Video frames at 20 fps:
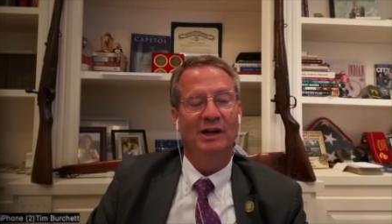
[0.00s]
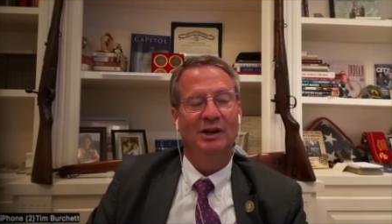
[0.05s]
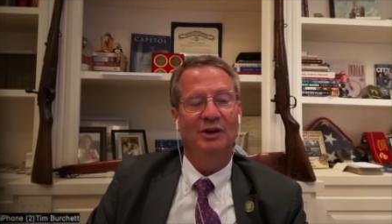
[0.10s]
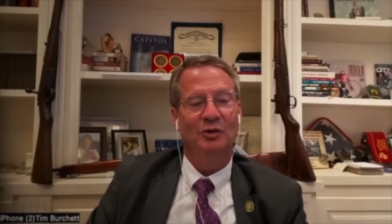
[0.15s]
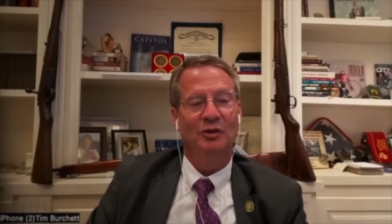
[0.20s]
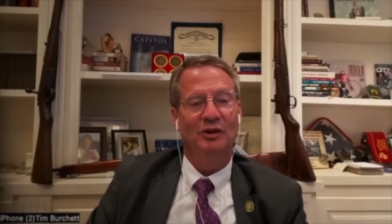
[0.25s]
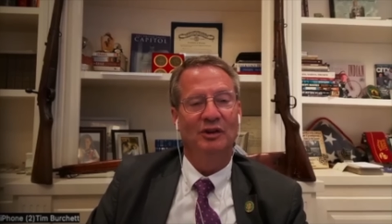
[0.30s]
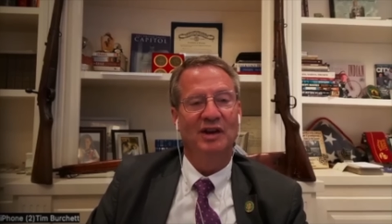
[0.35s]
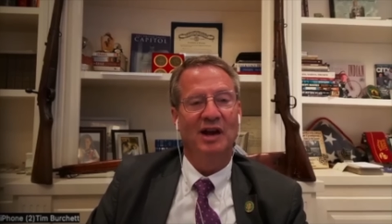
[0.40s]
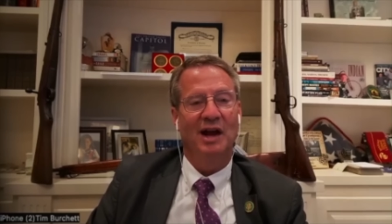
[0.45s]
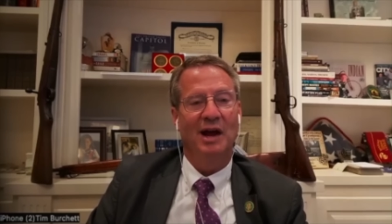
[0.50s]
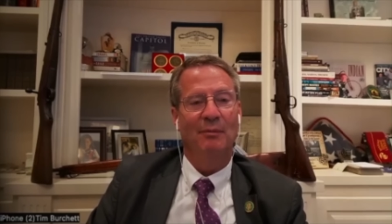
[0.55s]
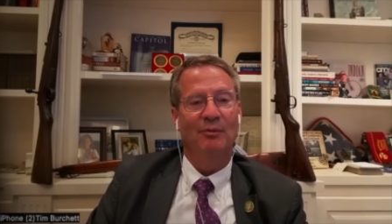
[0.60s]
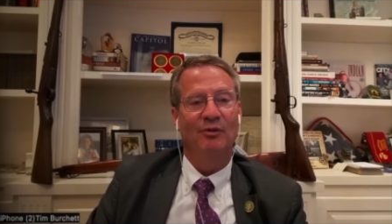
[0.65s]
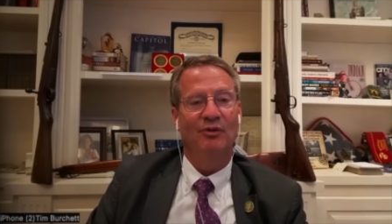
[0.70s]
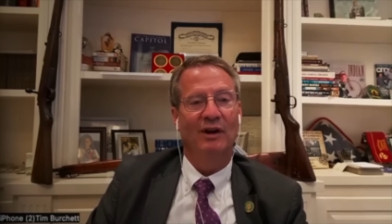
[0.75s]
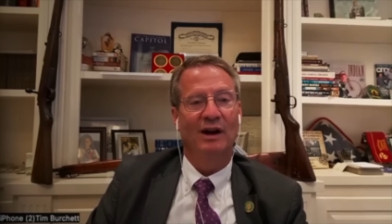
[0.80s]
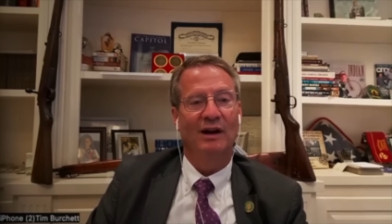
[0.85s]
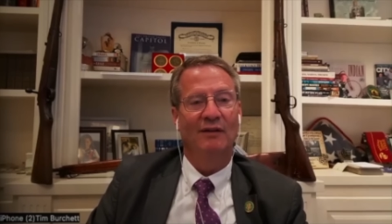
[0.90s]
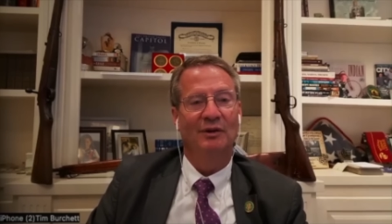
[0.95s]
do the
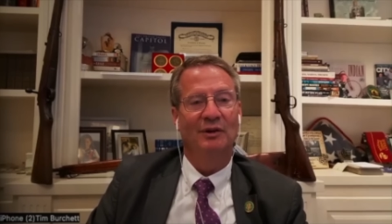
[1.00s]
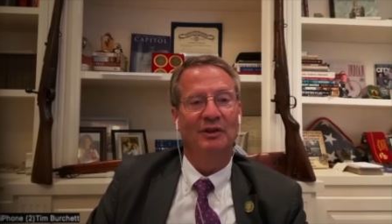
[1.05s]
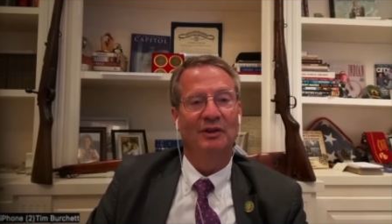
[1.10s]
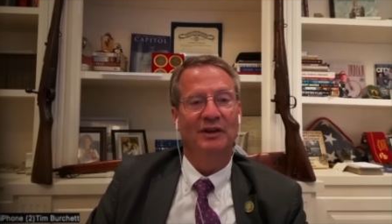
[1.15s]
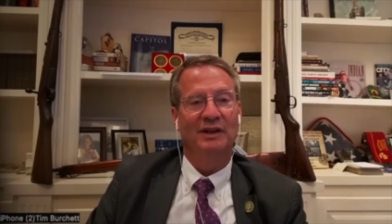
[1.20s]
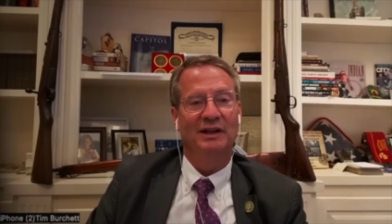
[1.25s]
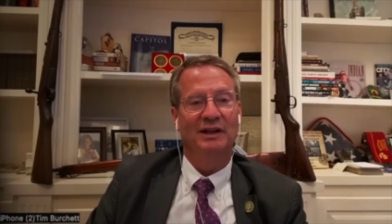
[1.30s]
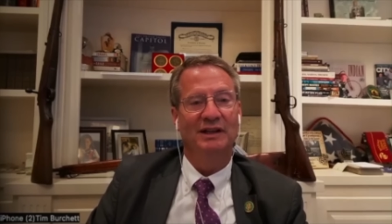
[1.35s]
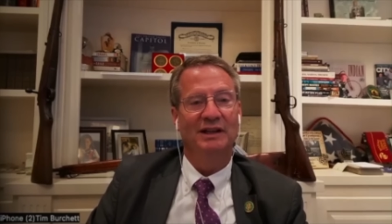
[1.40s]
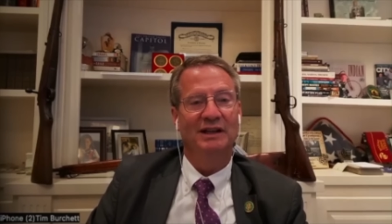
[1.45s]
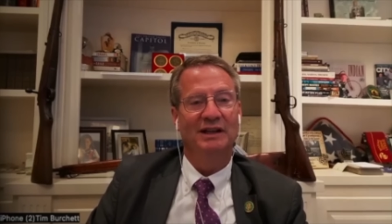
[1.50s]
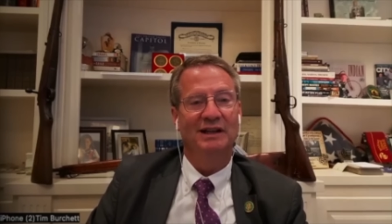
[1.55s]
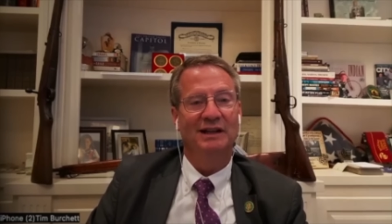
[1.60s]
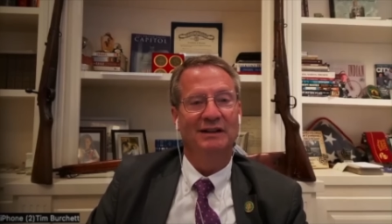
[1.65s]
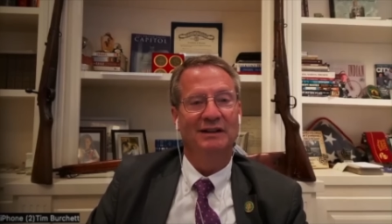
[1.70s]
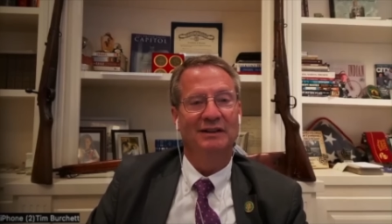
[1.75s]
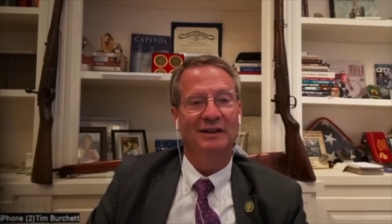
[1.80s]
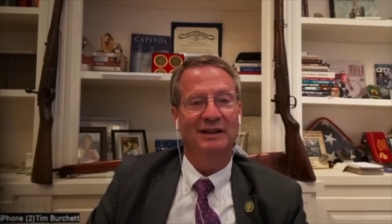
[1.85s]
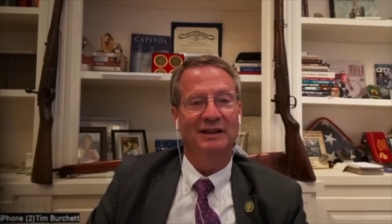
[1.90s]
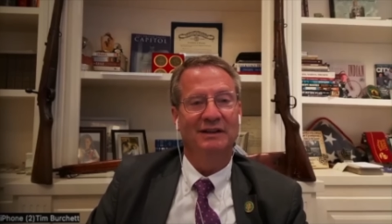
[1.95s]
time travel thing yet.
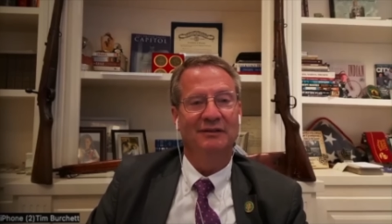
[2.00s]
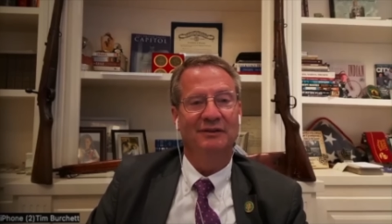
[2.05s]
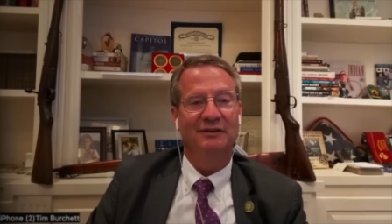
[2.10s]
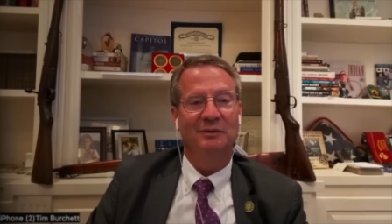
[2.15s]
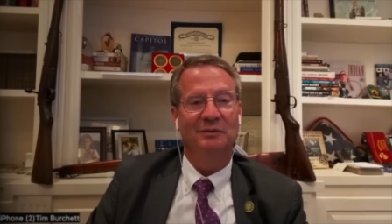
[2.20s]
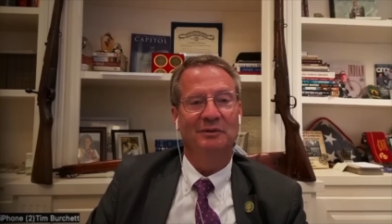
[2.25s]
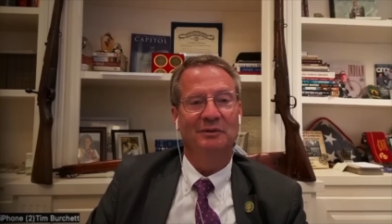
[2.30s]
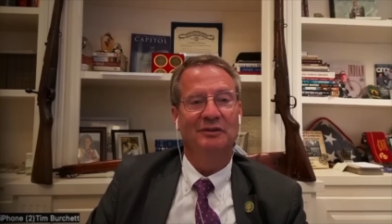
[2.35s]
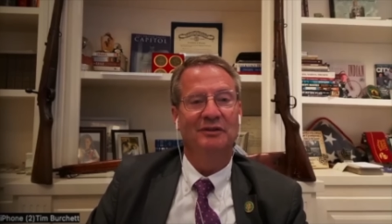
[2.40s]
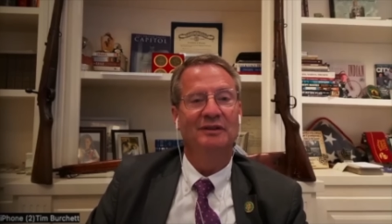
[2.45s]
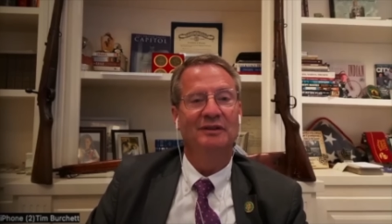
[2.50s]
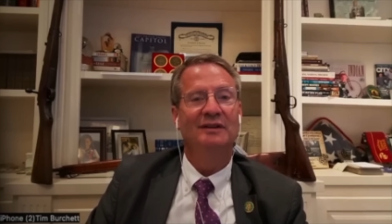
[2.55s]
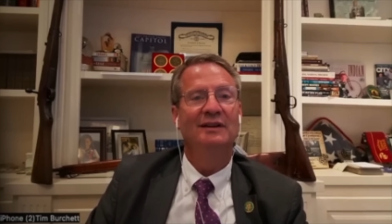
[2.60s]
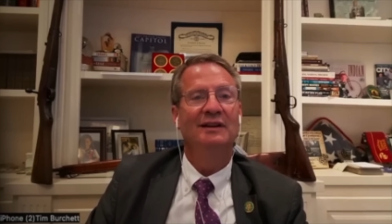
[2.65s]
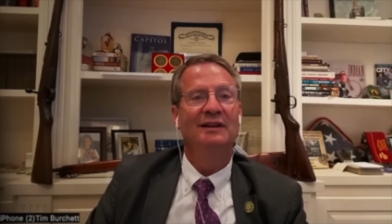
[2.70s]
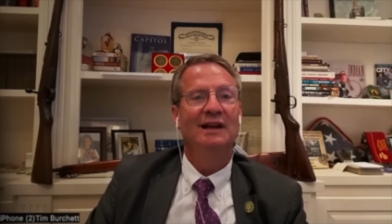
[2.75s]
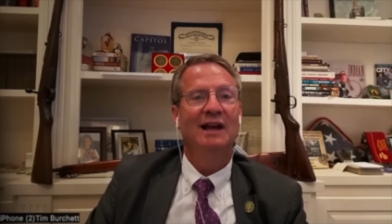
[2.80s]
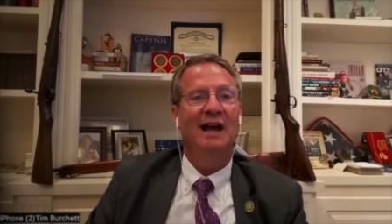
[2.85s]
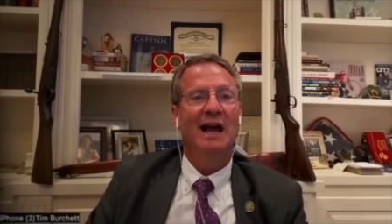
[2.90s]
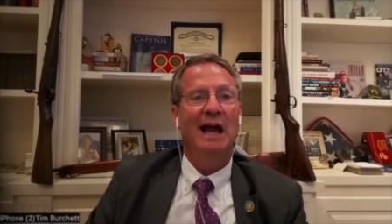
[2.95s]
I think if it was
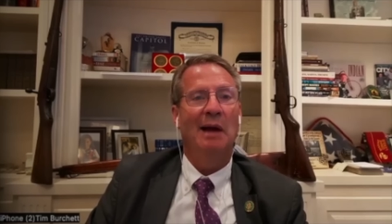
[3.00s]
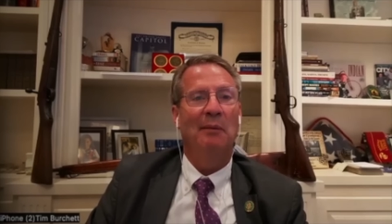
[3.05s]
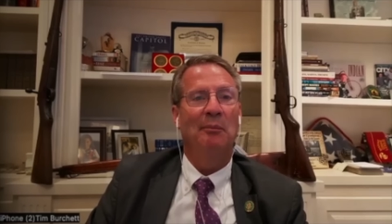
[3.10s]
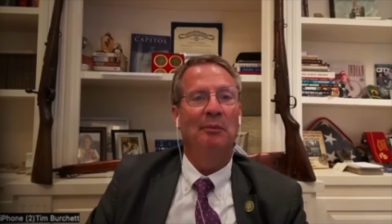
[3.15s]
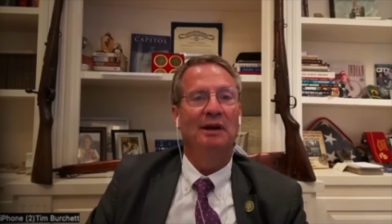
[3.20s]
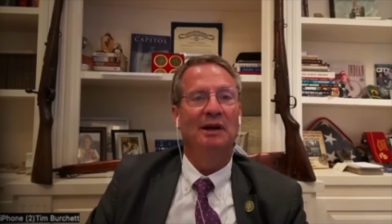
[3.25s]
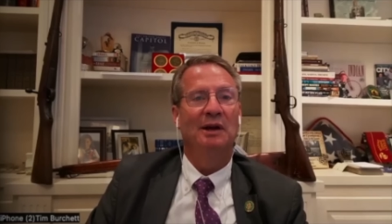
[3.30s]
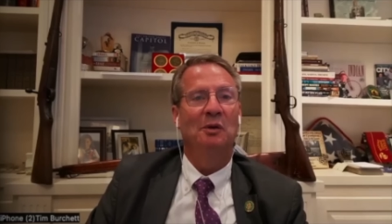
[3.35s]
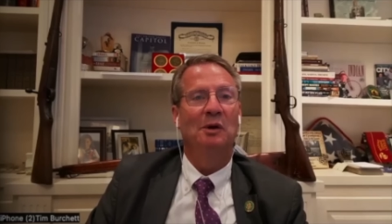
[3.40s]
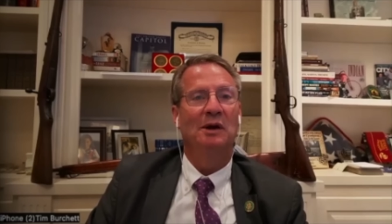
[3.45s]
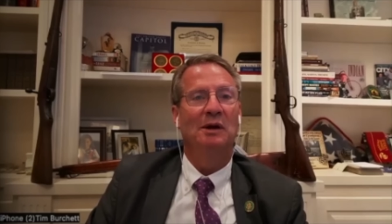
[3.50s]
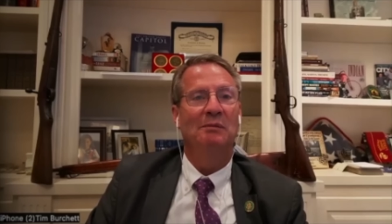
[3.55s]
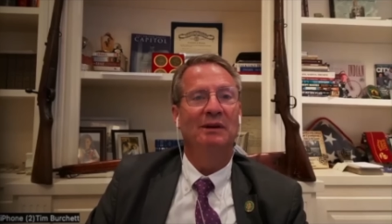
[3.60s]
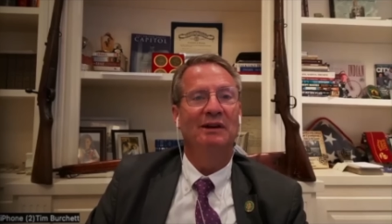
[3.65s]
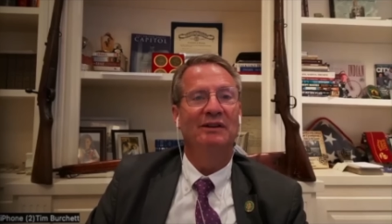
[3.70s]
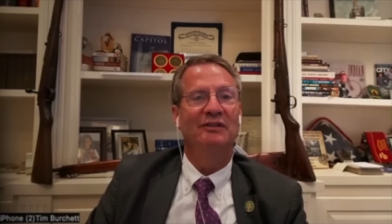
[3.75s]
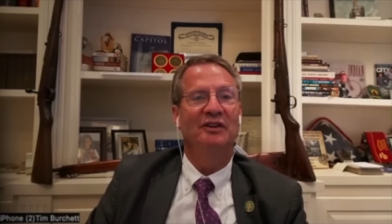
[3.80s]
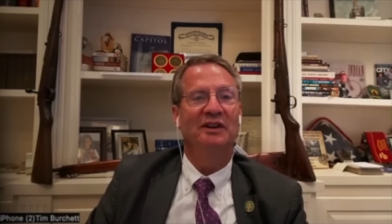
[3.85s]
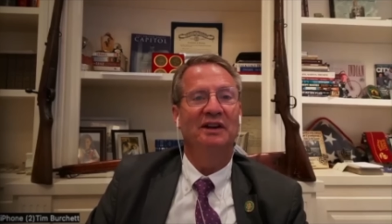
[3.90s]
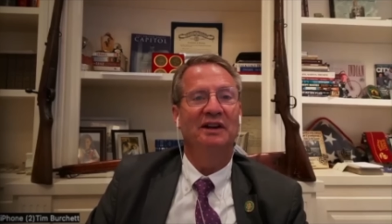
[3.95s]
happening, we'd
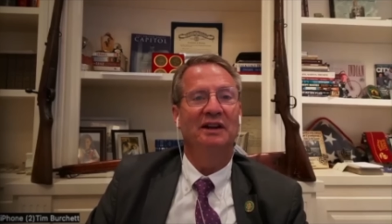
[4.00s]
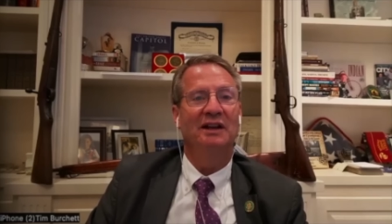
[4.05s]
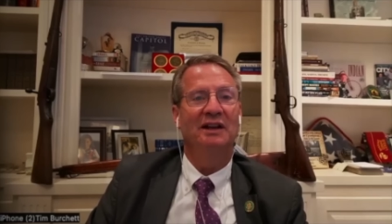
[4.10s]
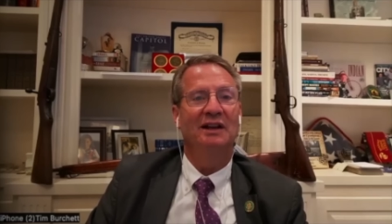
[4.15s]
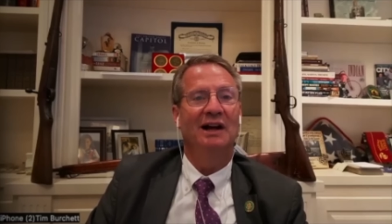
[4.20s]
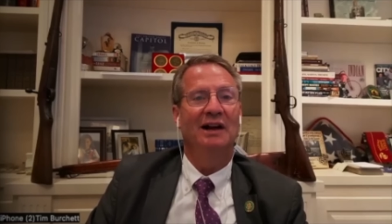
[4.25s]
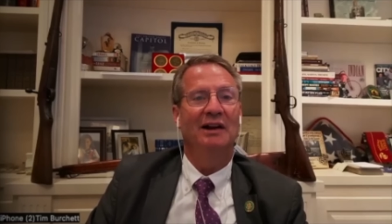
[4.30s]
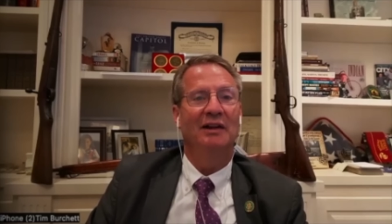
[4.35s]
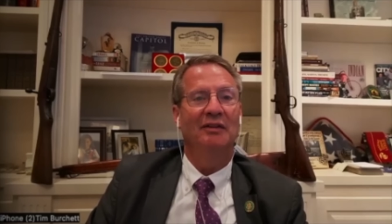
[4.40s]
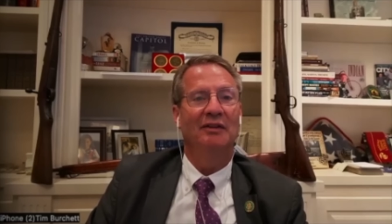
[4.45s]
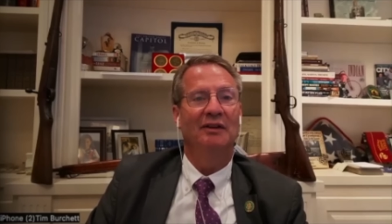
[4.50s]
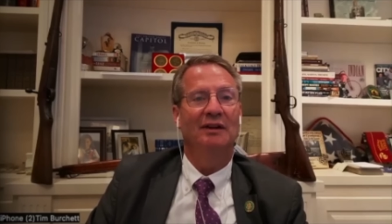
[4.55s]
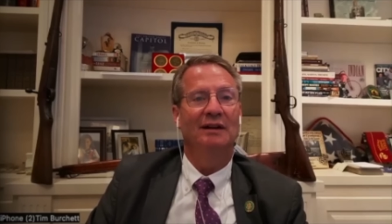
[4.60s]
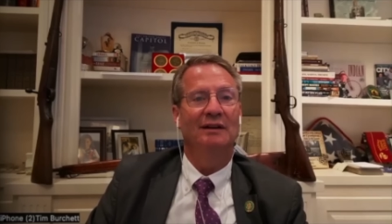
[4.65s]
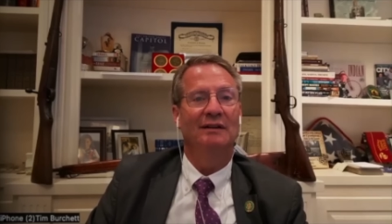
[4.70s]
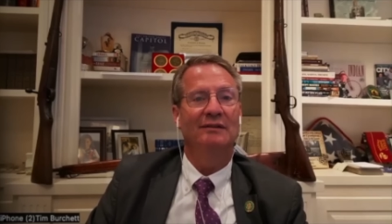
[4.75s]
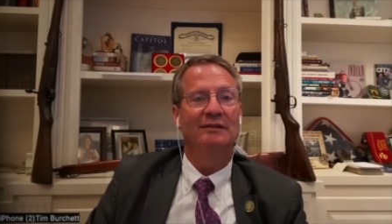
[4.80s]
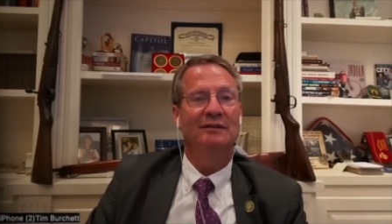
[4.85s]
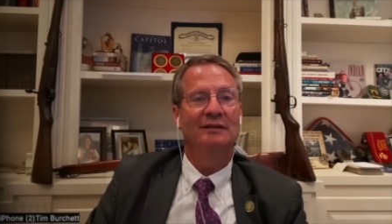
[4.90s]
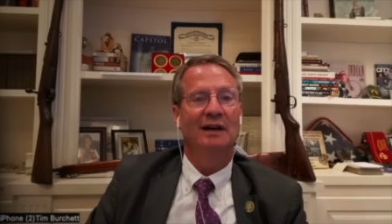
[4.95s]
be seeing a lot of things.